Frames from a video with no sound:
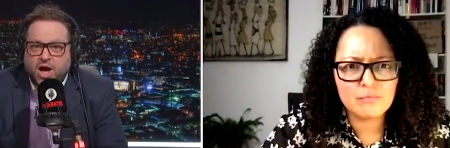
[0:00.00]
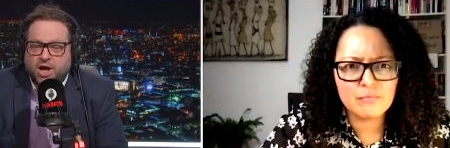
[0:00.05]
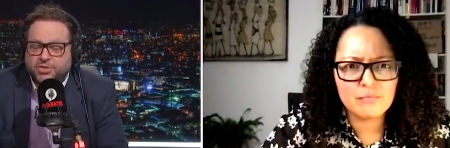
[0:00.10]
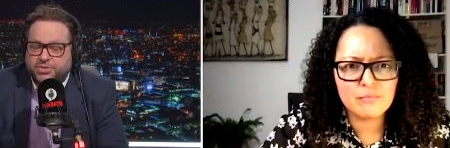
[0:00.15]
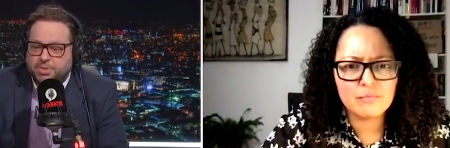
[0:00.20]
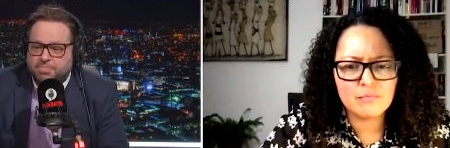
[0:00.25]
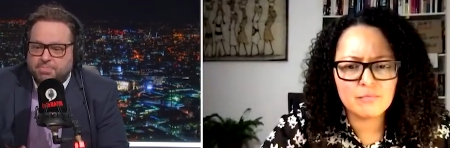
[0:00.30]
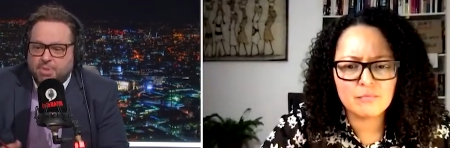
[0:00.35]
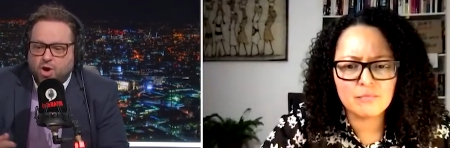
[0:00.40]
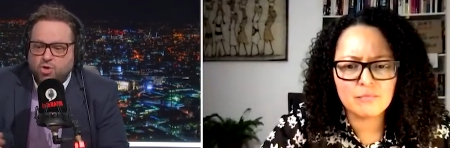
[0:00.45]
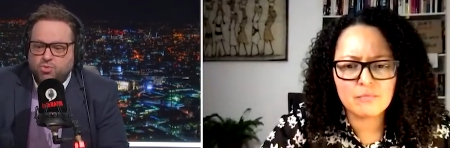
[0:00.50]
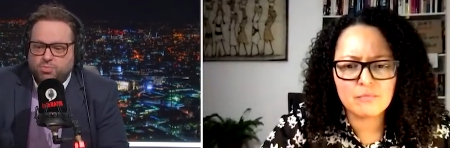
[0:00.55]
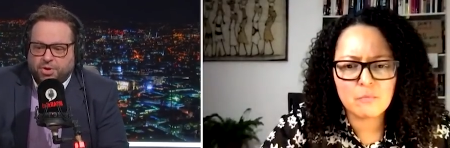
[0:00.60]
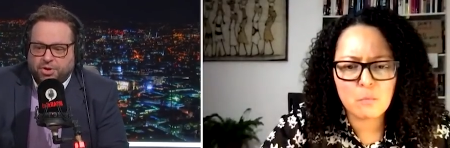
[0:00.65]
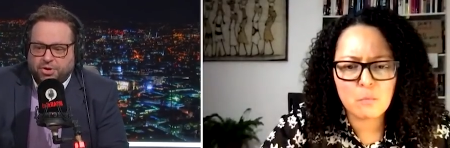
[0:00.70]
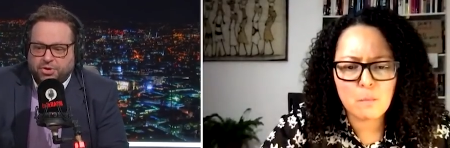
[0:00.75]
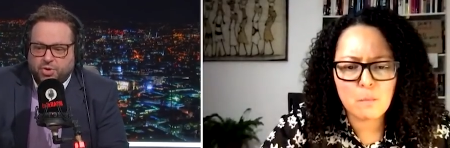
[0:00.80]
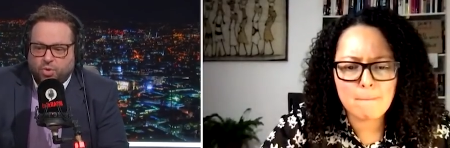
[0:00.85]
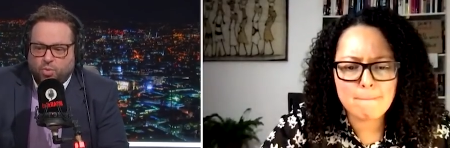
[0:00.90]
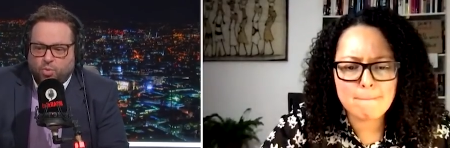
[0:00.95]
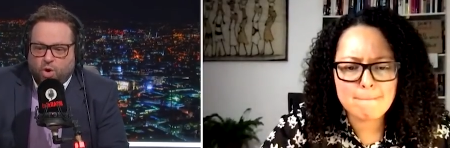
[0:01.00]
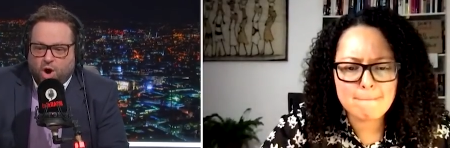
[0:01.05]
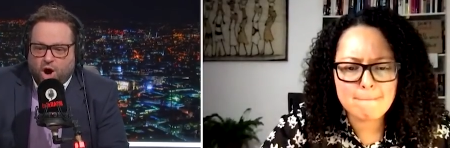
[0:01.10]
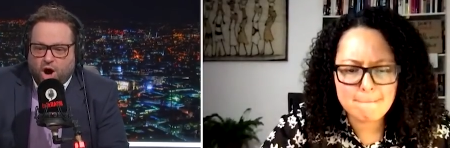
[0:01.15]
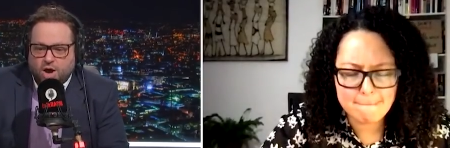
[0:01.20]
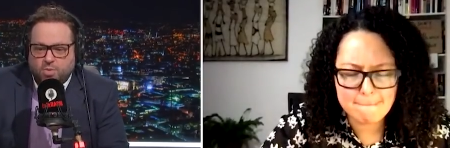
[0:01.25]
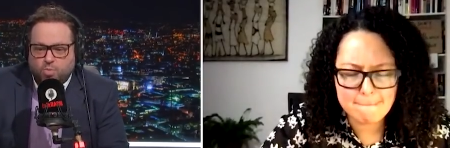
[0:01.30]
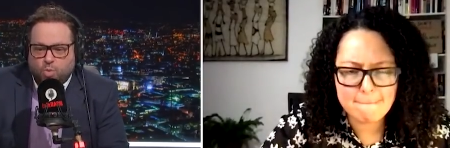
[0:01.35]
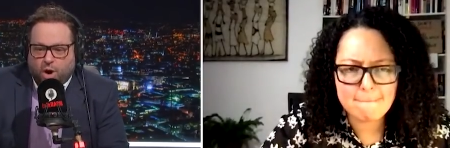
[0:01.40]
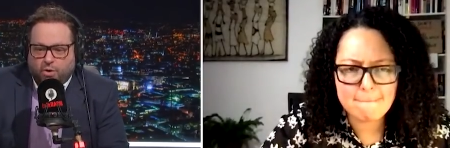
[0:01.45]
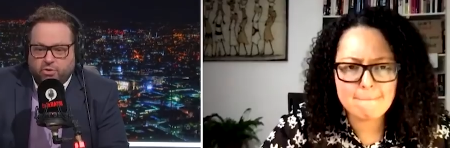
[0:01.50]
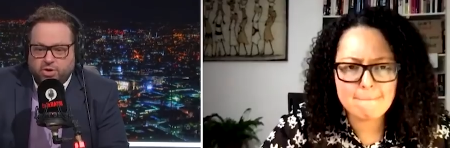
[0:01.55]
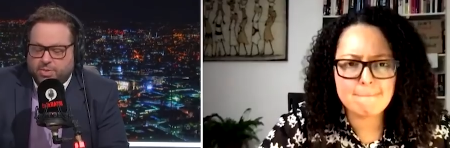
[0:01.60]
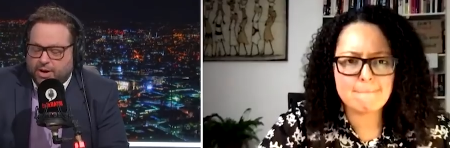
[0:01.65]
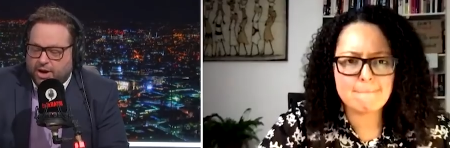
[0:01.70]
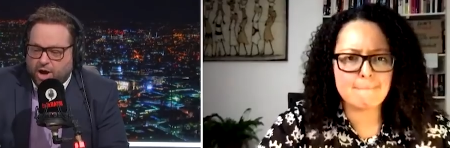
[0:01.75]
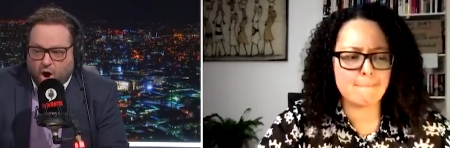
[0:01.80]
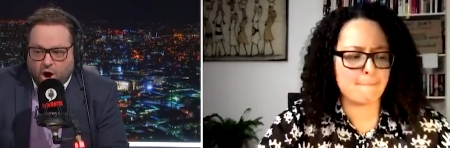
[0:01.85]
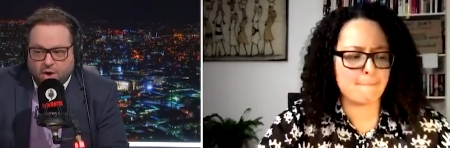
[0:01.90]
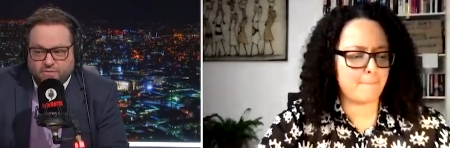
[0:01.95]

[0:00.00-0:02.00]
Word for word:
Speaker 1: at the moment what I'm worried about